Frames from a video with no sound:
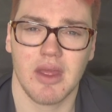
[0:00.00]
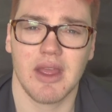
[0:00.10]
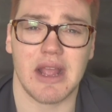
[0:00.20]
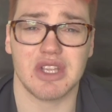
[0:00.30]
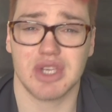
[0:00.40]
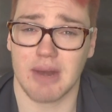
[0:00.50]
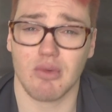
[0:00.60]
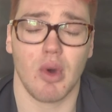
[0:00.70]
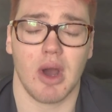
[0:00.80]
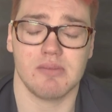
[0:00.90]
in
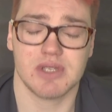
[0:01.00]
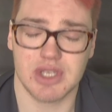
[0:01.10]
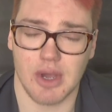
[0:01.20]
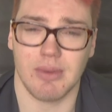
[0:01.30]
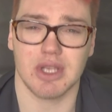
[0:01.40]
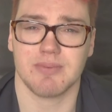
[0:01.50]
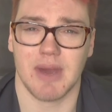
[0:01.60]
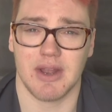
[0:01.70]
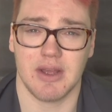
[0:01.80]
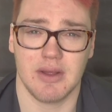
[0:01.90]
general, I'm so much
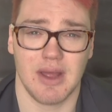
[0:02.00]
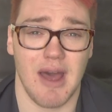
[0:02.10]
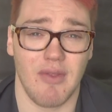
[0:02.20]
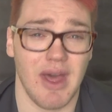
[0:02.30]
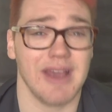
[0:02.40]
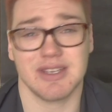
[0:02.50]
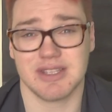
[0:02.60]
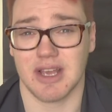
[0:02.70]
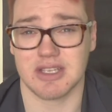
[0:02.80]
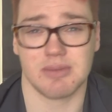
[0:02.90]
better, and that is
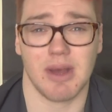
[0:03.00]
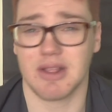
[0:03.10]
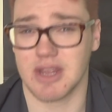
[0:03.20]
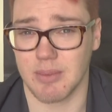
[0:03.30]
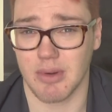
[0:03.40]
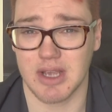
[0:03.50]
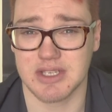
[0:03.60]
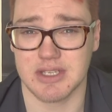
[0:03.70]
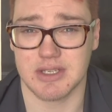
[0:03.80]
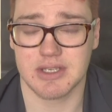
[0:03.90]
thanks to my
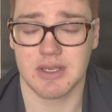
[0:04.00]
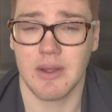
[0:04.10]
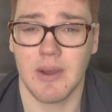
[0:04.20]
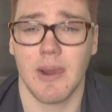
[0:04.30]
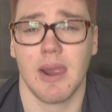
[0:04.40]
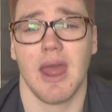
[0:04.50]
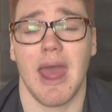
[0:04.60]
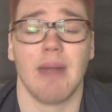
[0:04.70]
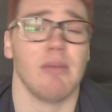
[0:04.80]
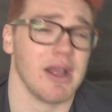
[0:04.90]
antidepressants,
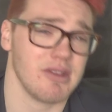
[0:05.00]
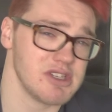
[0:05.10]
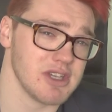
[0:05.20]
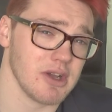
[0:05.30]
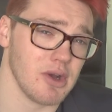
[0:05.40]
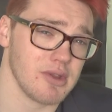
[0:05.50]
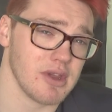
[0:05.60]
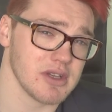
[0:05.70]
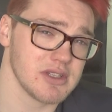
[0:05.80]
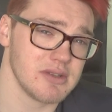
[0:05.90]
and my
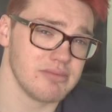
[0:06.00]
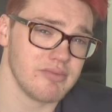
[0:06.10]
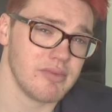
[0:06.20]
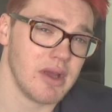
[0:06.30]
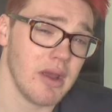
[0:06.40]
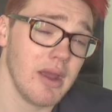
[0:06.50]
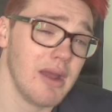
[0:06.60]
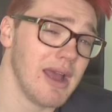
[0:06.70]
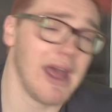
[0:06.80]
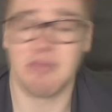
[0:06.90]
antipsychotics,
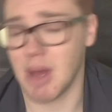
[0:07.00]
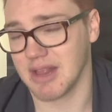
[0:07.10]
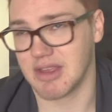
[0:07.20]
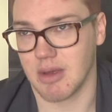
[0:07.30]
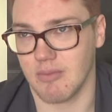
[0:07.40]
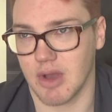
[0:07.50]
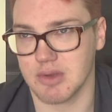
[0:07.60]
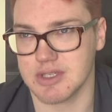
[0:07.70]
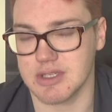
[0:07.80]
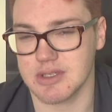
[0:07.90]
and my
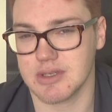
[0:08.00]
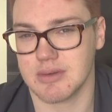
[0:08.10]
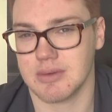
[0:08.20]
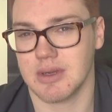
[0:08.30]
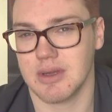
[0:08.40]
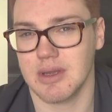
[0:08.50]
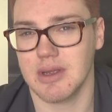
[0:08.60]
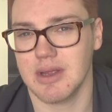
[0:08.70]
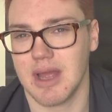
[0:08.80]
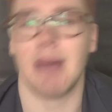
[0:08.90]
anticonvulsants,
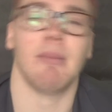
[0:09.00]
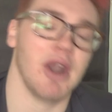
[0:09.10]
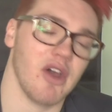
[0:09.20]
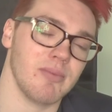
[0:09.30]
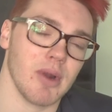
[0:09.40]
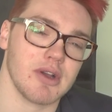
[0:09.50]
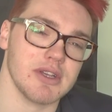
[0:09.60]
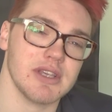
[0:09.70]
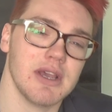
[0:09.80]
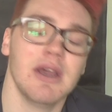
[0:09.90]
and my nerve
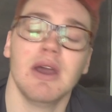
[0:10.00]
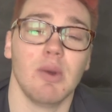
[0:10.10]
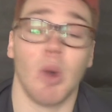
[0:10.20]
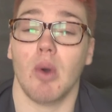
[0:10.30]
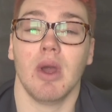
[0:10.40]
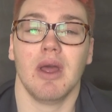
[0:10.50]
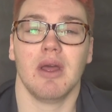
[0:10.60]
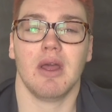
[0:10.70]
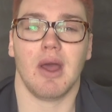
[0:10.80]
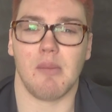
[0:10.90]
blockers. Well,
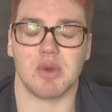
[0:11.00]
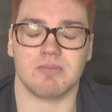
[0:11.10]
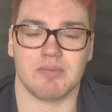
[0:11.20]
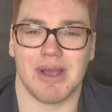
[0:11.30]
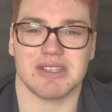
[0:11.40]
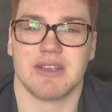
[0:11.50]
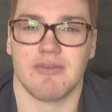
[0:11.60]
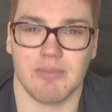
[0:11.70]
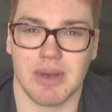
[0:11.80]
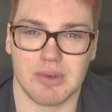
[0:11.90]
I'm on about
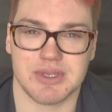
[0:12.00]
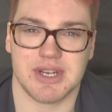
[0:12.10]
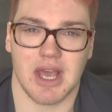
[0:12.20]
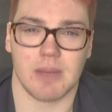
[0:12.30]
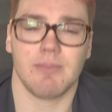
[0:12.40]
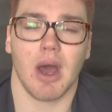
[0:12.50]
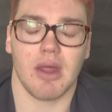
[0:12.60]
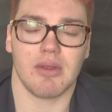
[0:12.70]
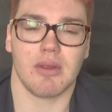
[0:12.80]
7 pills a day, but